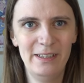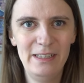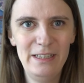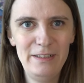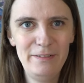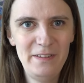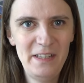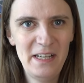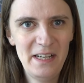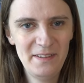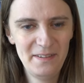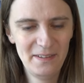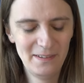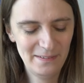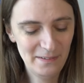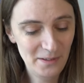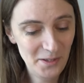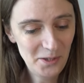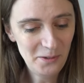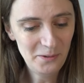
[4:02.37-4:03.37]
If the answer
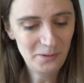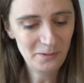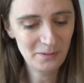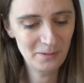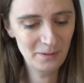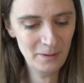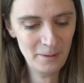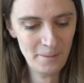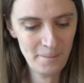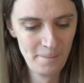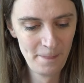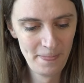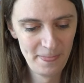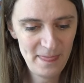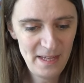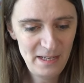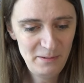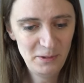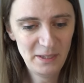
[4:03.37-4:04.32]
is no, then